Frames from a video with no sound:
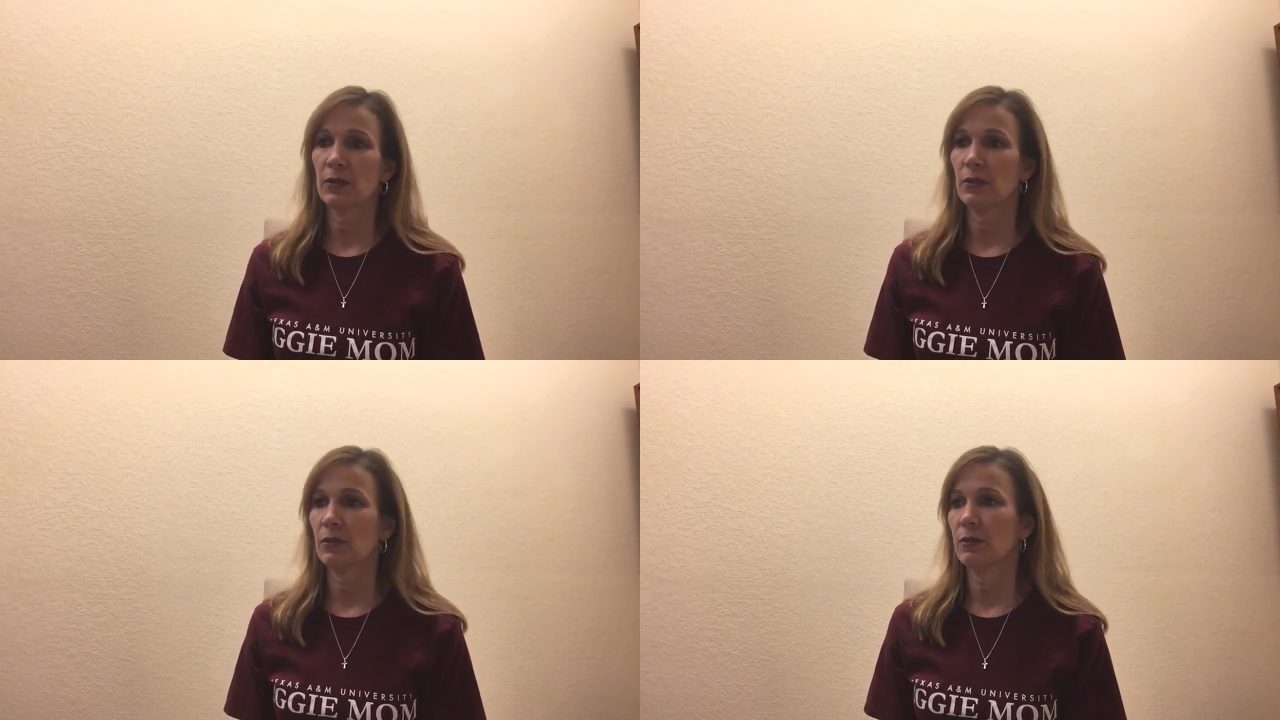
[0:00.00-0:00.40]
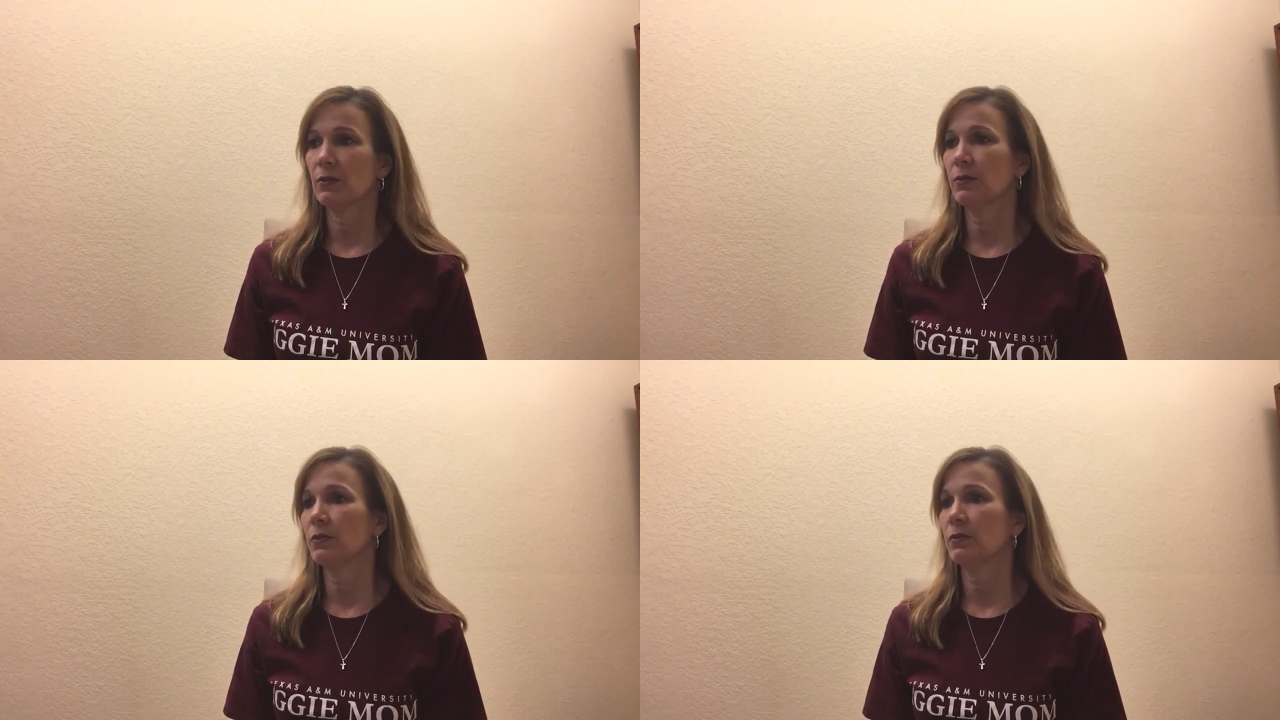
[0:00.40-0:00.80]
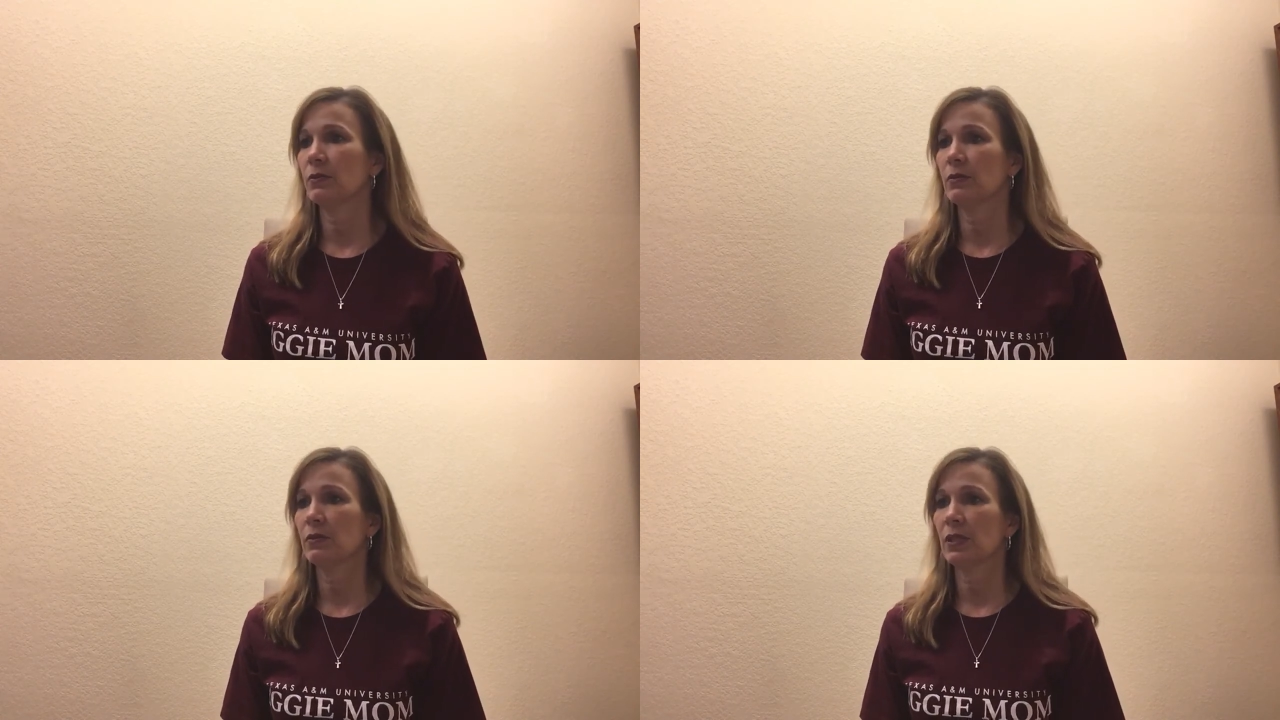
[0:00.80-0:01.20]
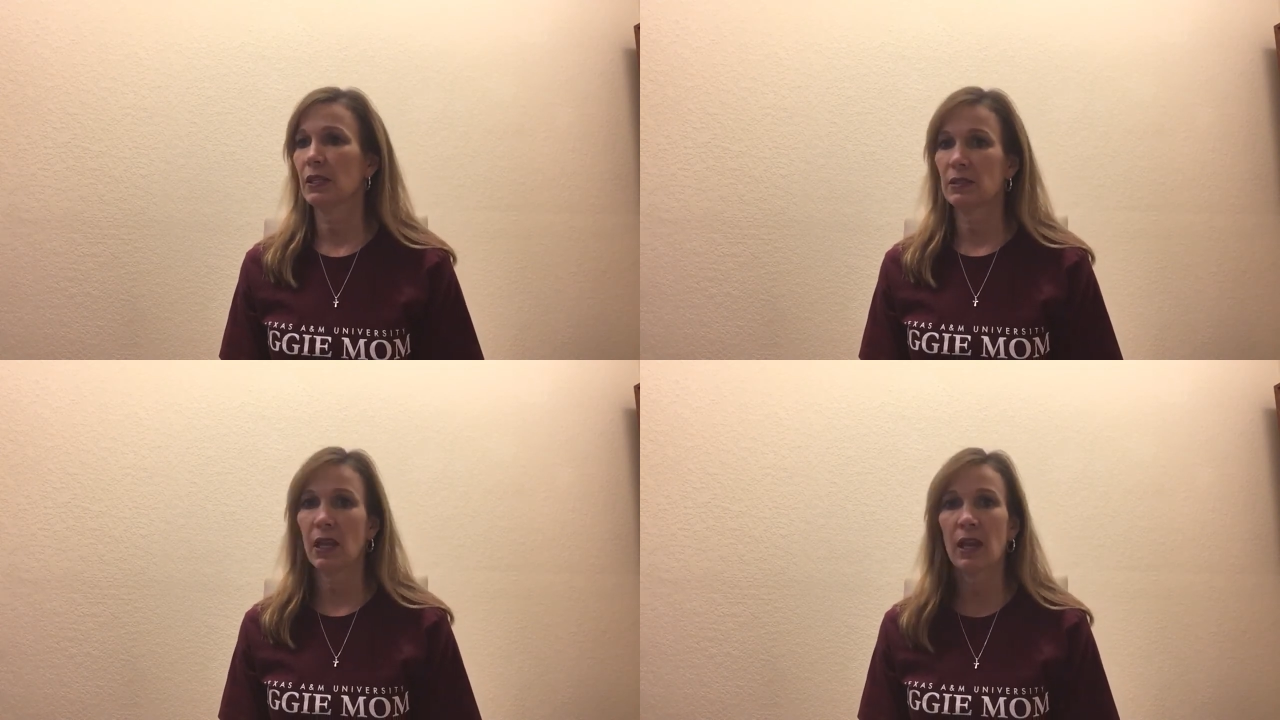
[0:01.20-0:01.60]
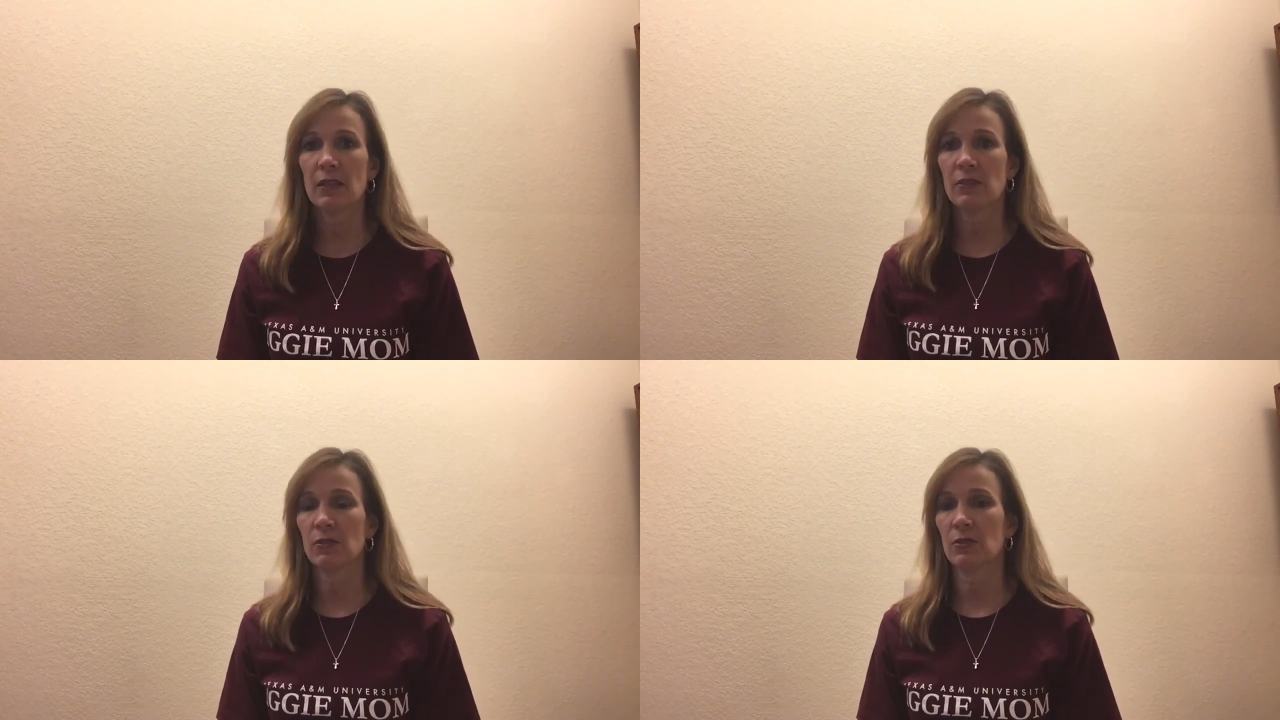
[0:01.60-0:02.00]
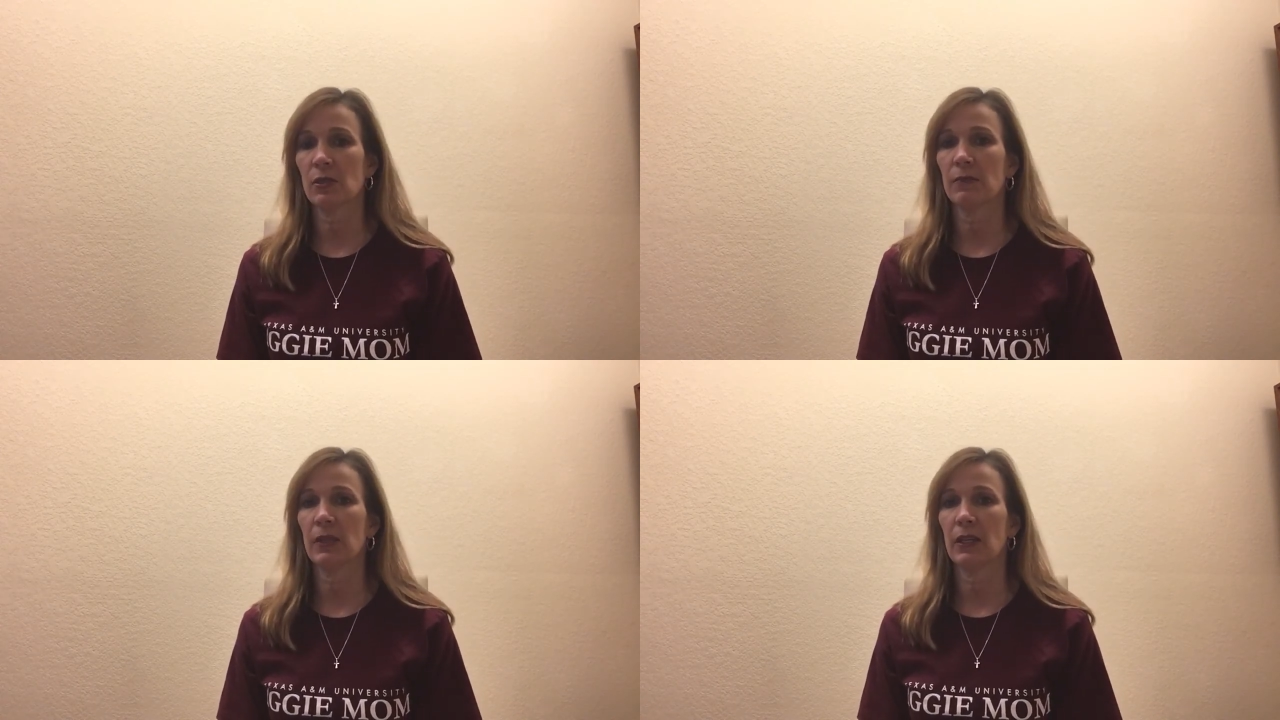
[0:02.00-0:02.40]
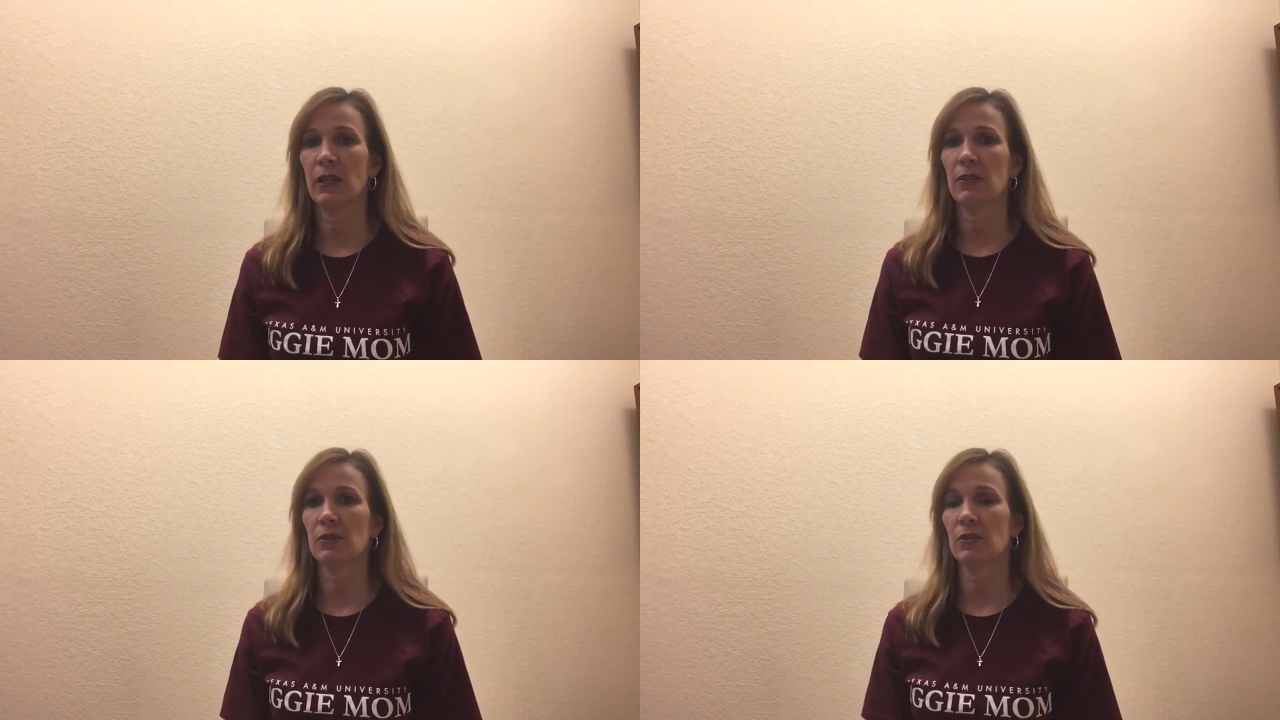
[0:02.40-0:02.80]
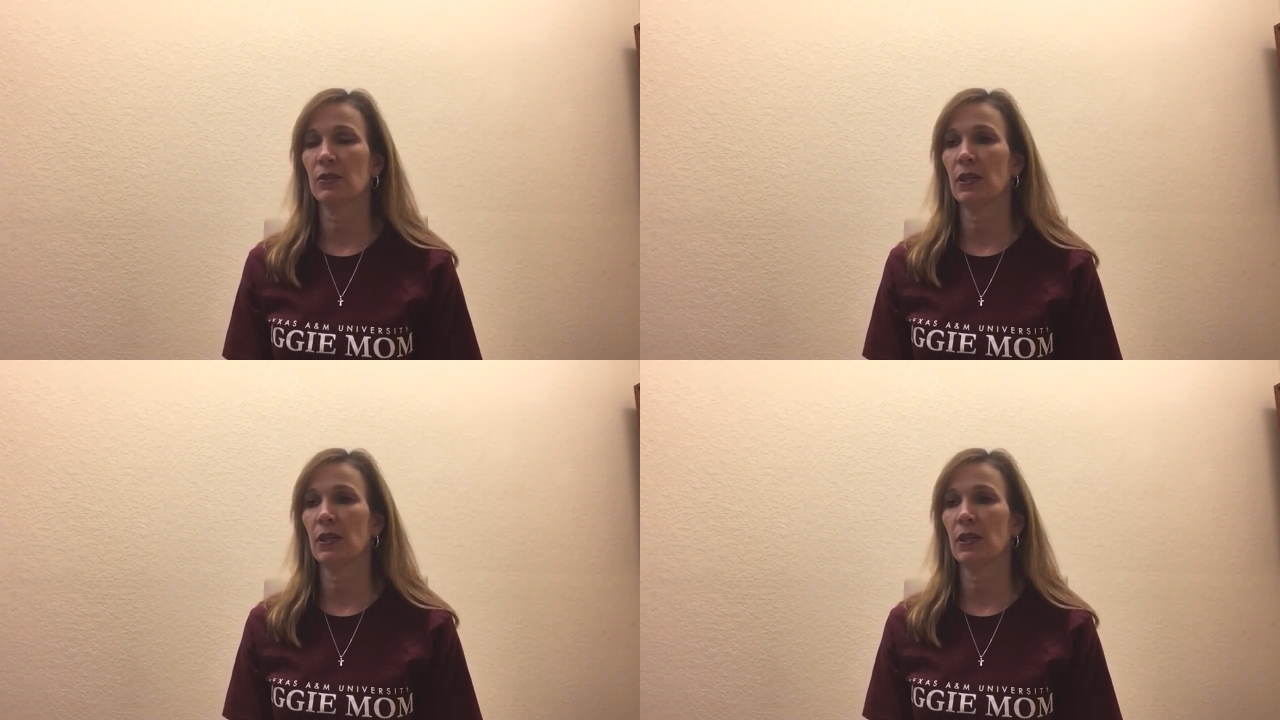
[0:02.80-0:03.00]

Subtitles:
to test or something else,